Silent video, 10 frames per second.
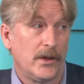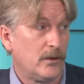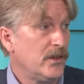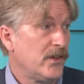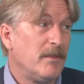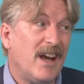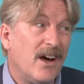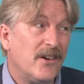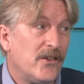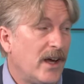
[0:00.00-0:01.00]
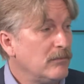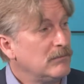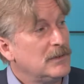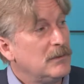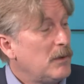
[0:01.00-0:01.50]
So Chris, how does that
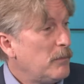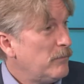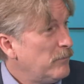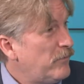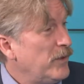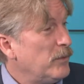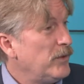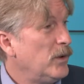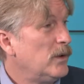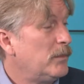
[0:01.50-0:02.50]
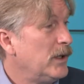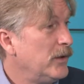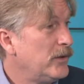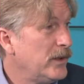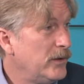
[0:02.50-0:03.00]
fit with your
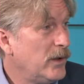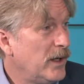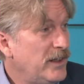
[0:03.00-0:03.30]
approach? Have you